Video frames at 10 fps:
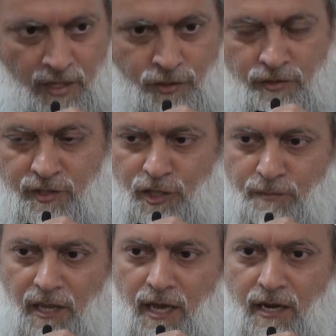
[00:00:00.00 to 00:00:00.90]
And so he was
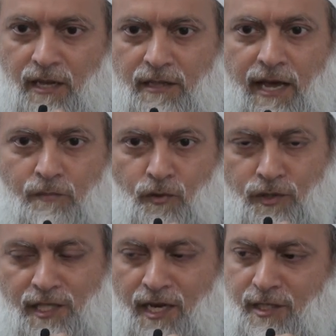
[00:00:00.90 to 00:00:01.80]
explaining that
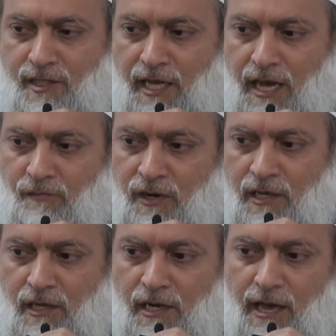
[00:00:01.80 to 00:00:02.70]
Musa al-Islam, when
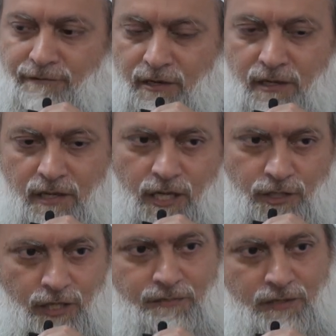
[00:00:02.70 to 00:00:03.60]
he left
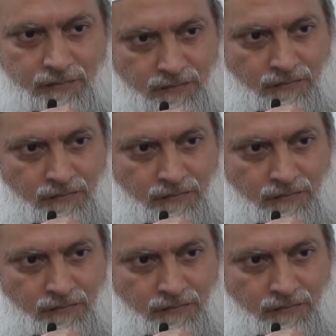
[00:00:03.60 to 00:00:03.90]
Egypt